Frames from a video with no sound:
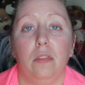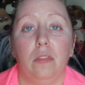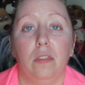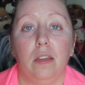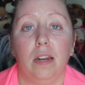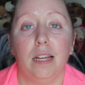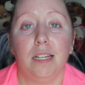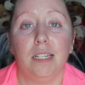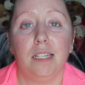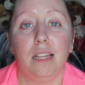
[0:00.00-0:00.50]
The
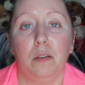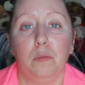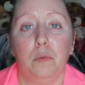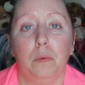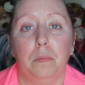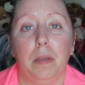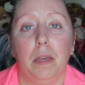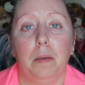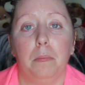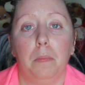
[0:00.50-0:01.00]
next thing
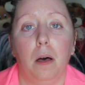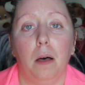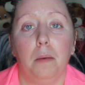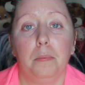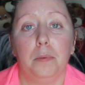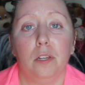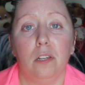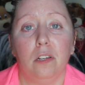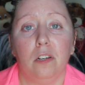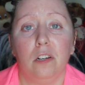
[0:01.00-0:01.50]
would be
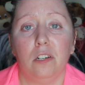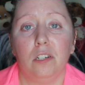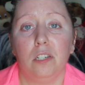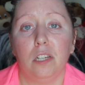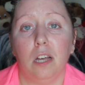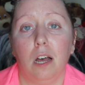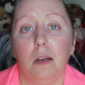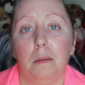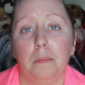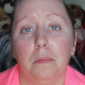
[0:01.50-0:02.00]
popular
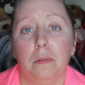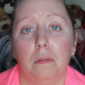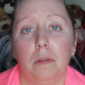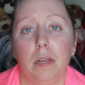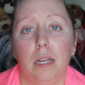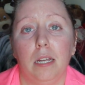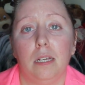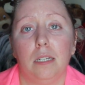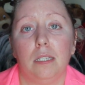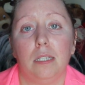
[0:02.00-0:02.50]

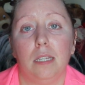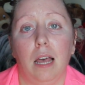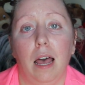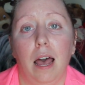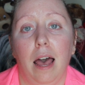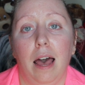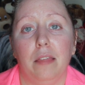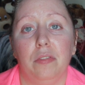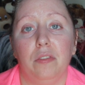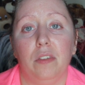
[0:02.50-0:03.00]
topics
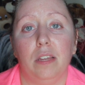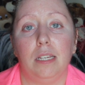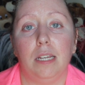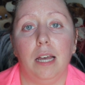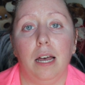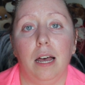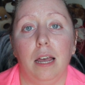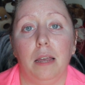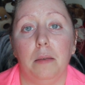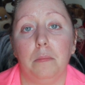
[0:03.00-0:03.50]
at the
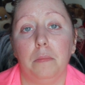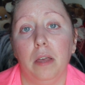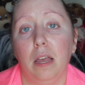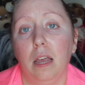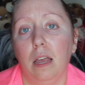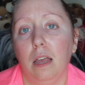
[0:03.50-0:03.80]
time.